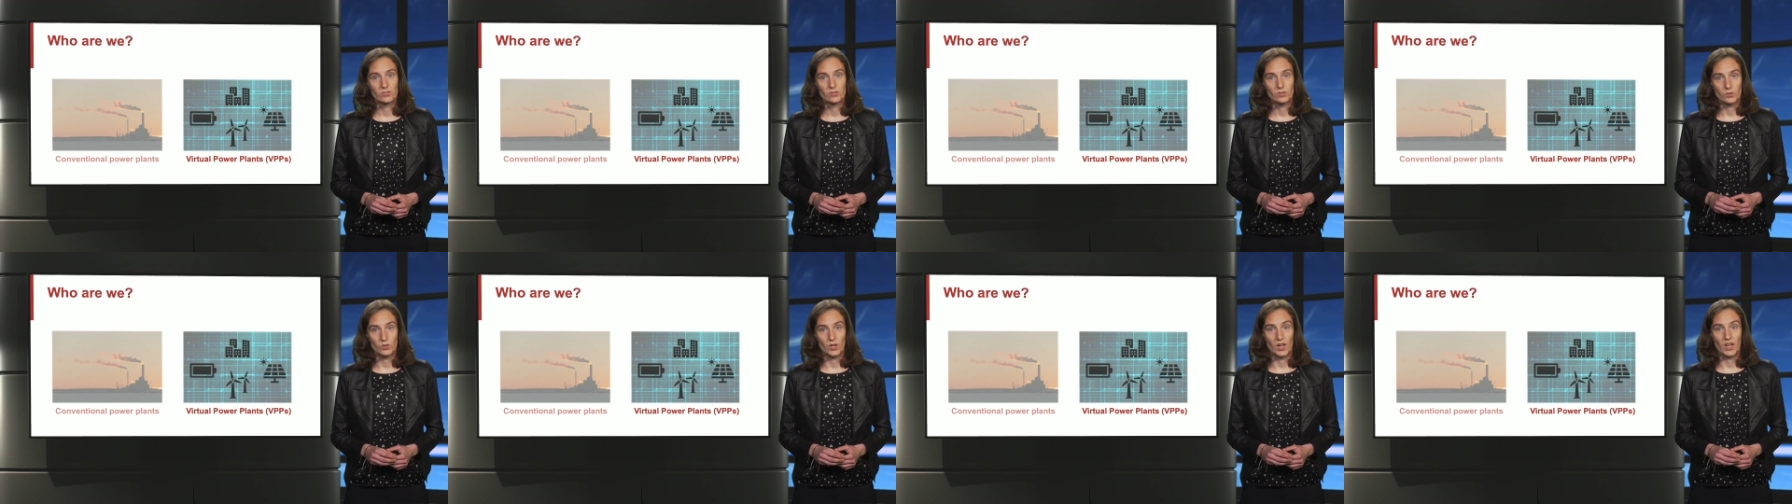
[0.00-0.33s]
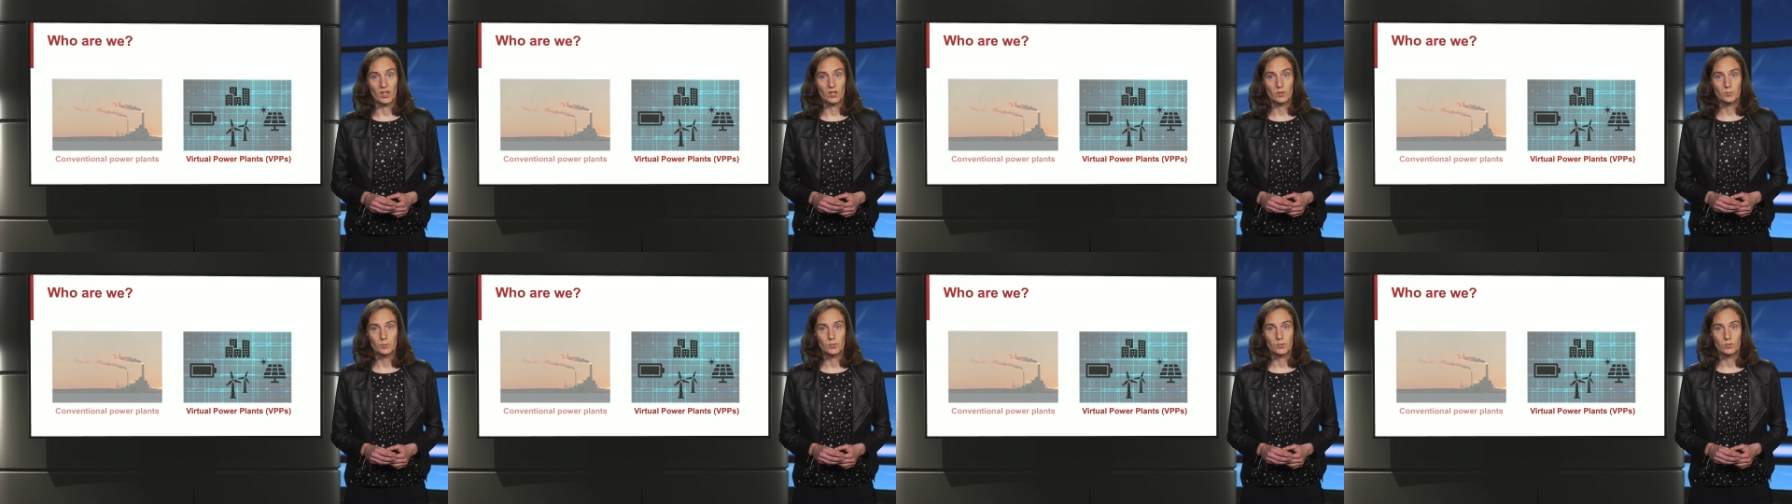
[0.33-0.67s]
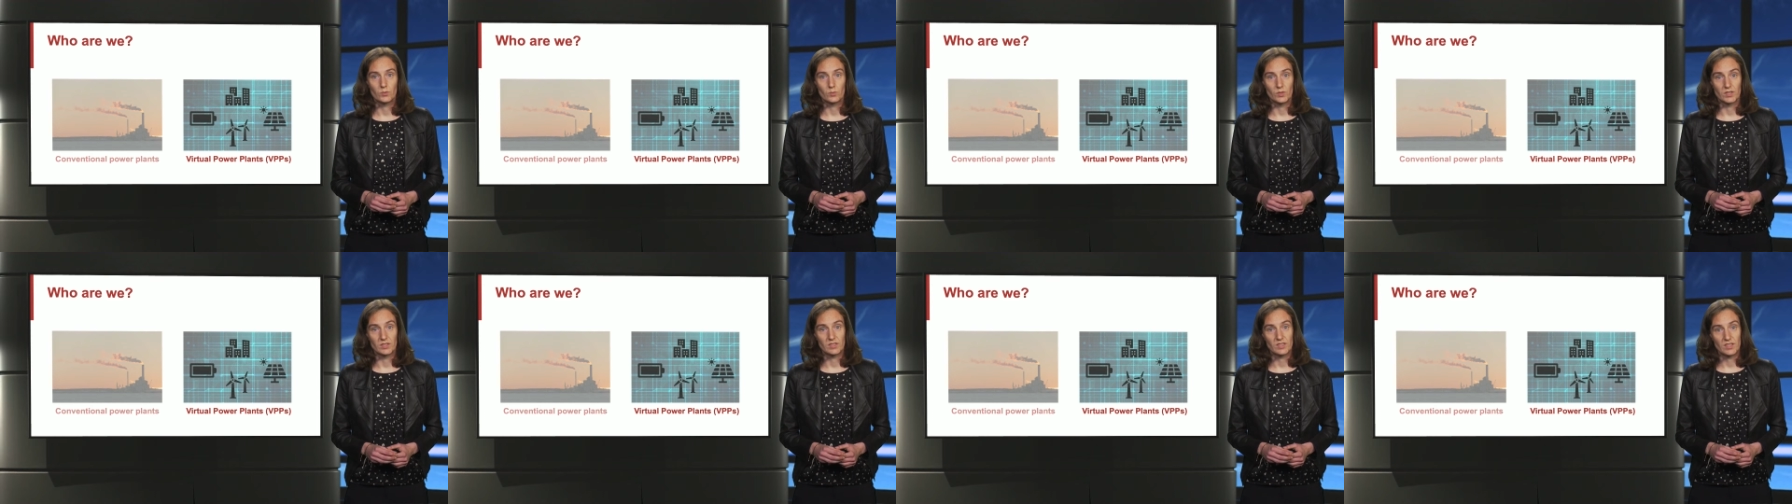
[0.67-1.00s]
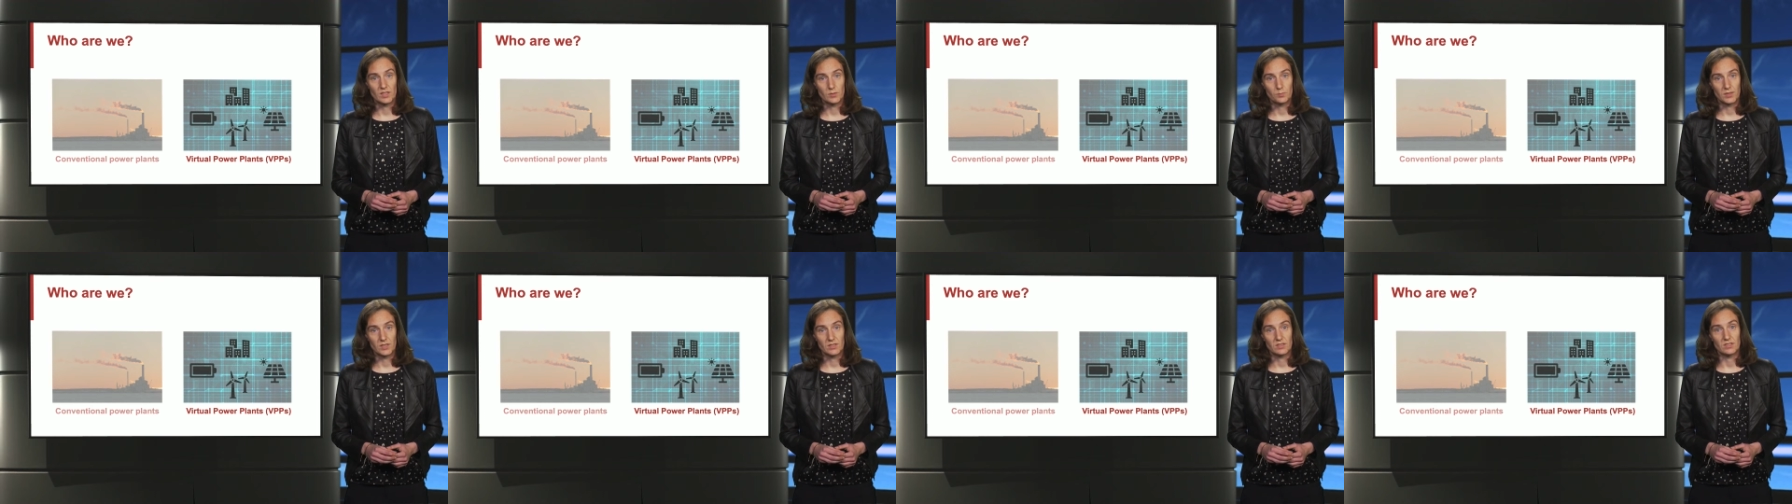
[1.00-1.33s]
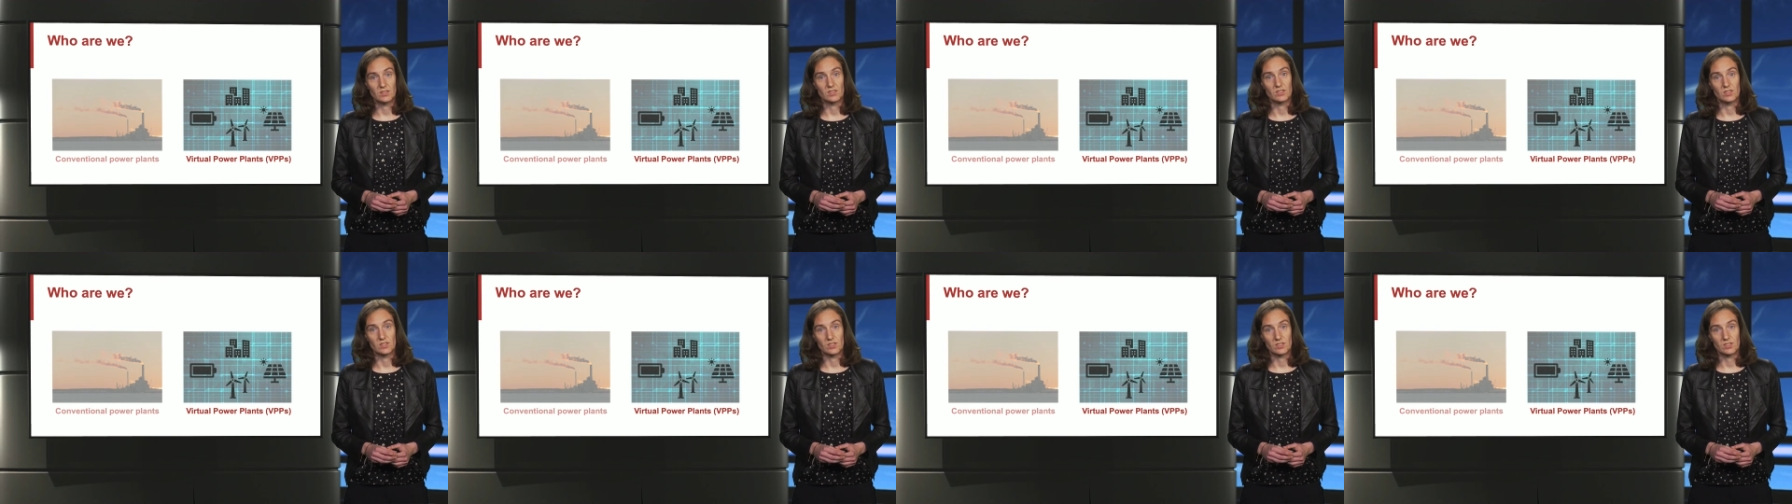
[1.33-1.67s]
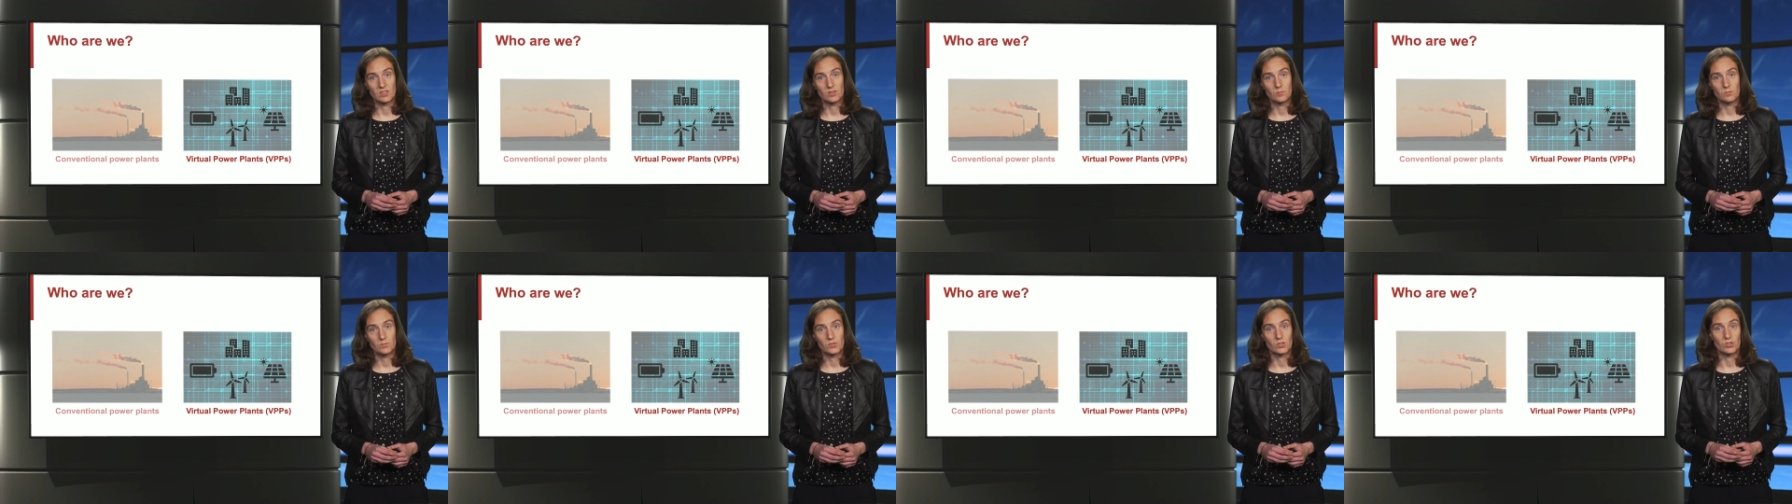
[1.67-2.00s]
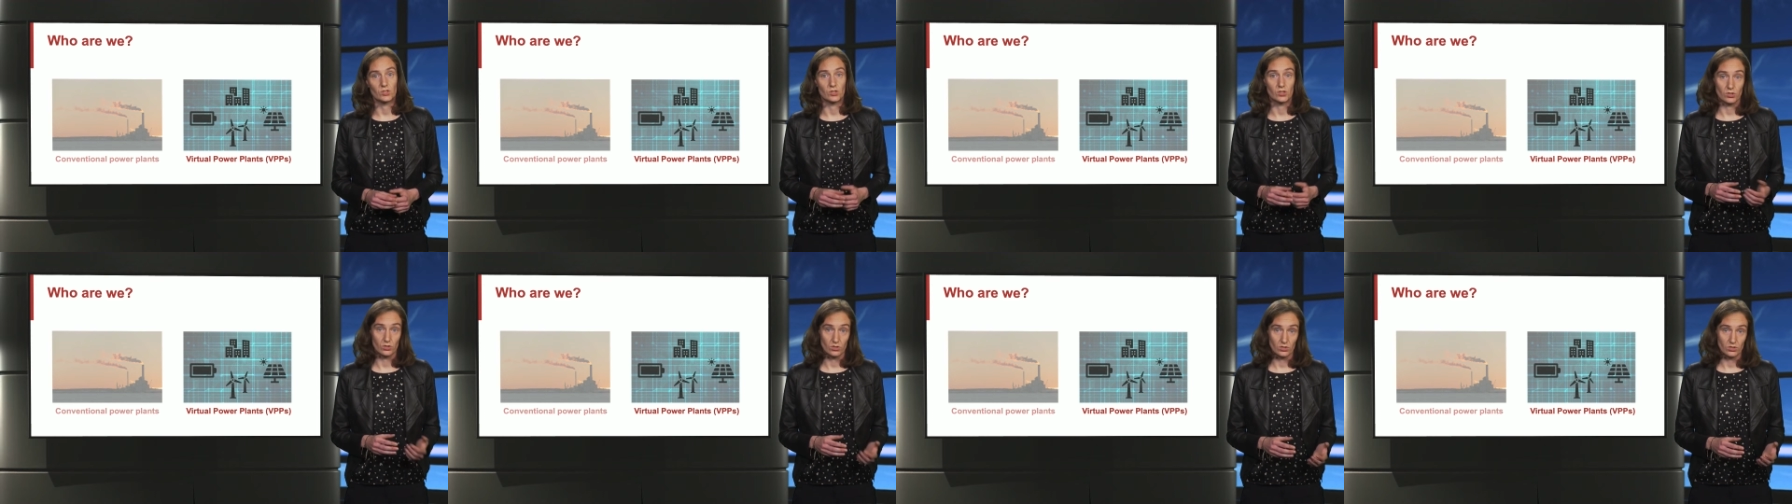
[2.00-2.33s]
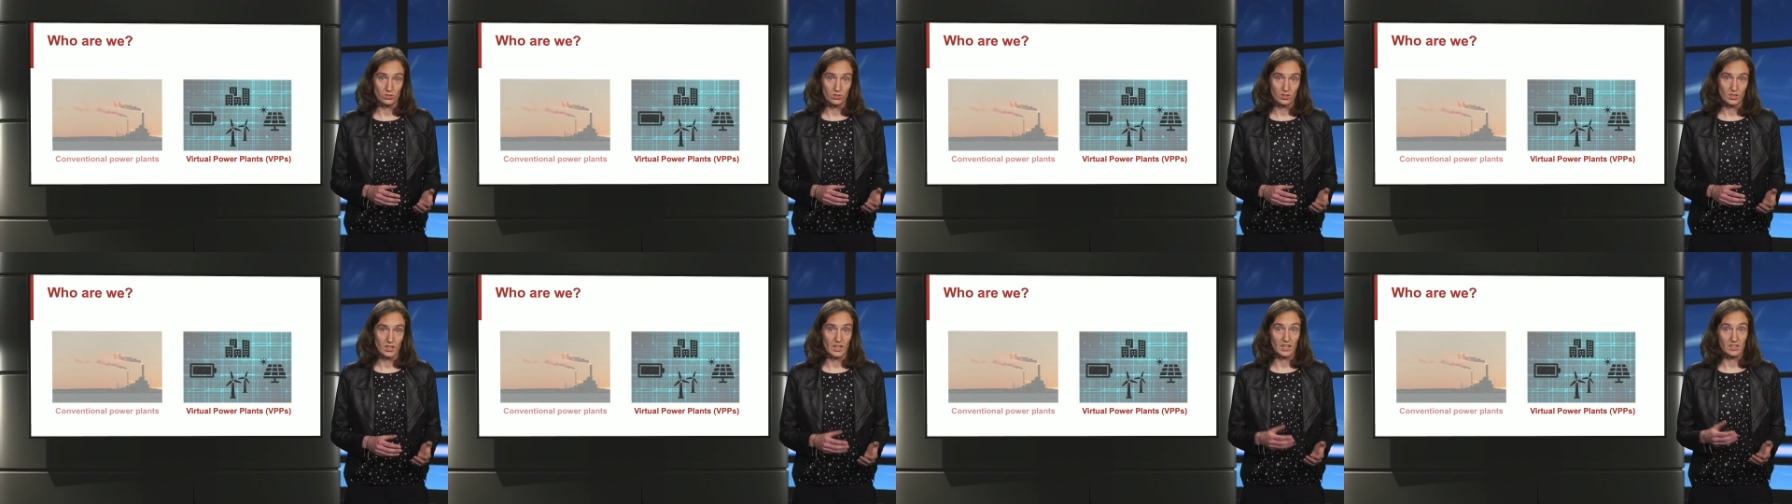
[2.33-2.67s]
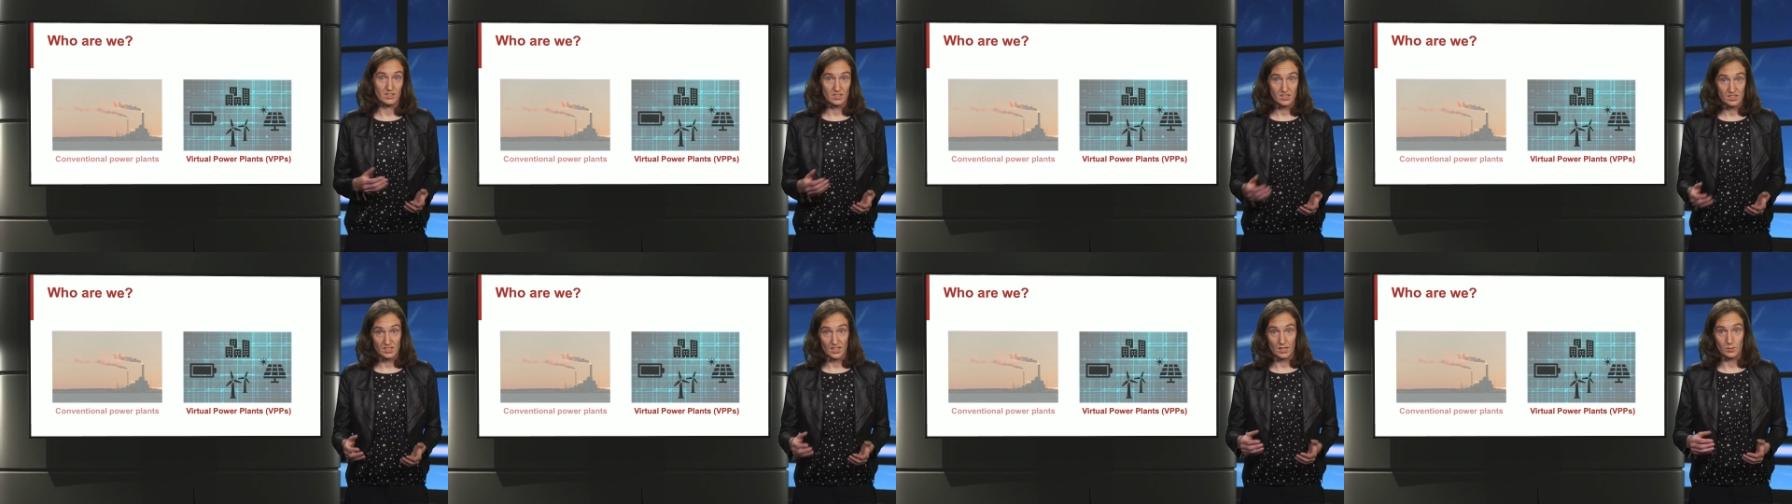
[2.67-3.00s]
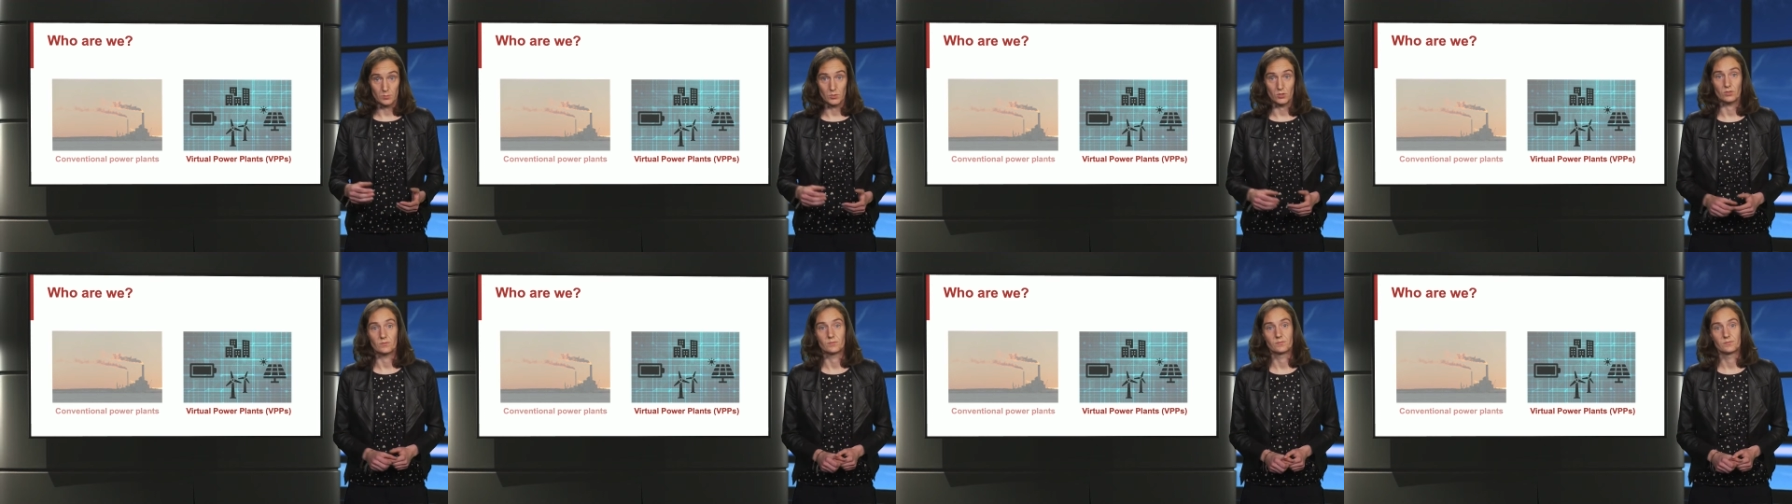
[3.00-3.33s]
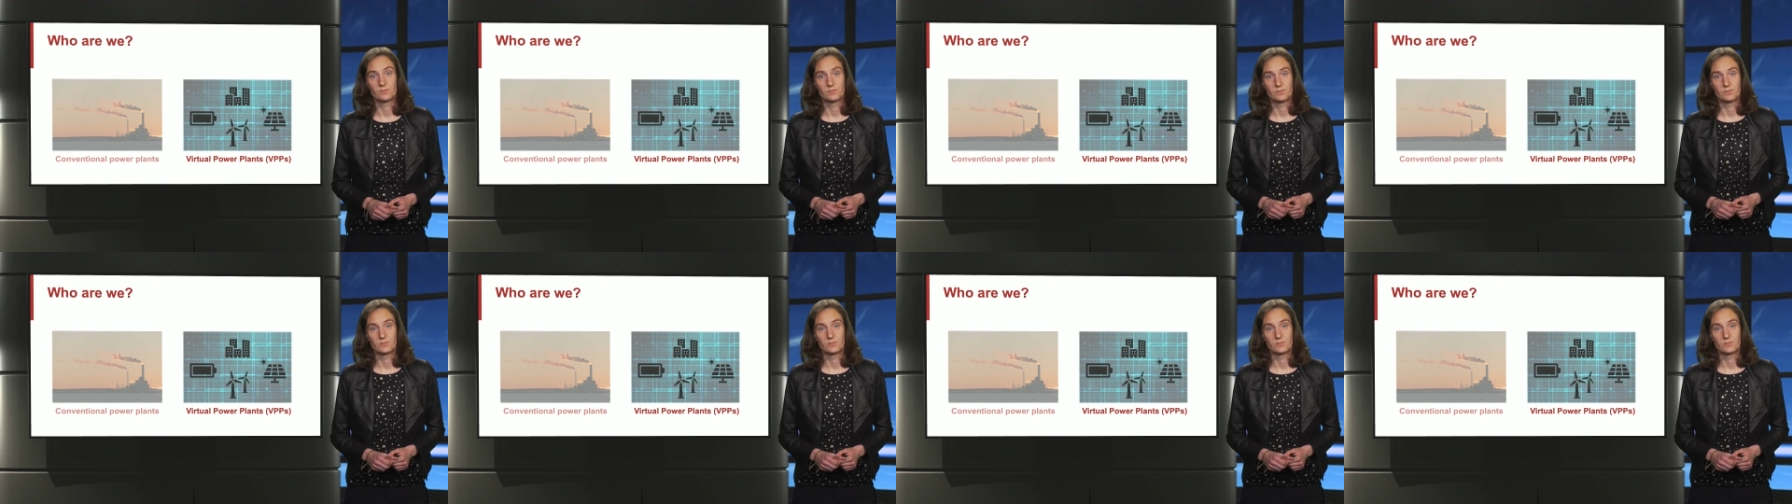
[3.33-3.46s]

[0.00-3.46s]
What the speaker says: to help with keeping the system secure and stable.